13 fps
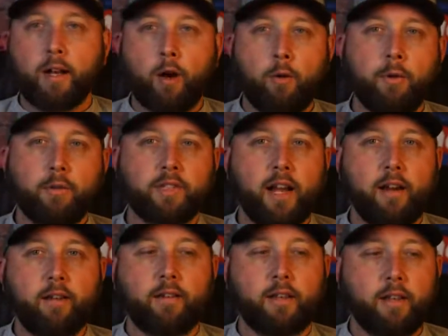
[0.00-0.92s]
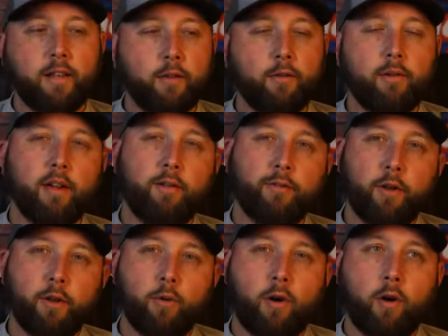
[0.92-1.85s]
almost guarantee you if
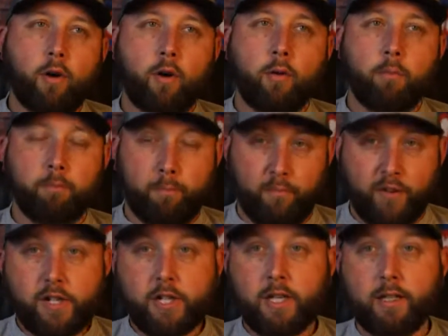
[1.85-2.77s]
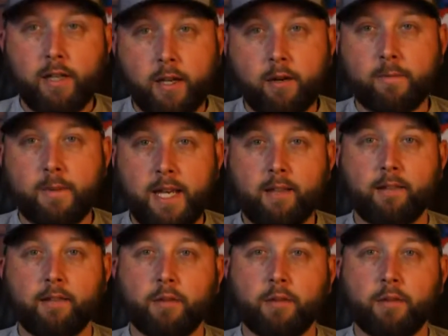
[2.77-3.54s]
you are fishing near me in the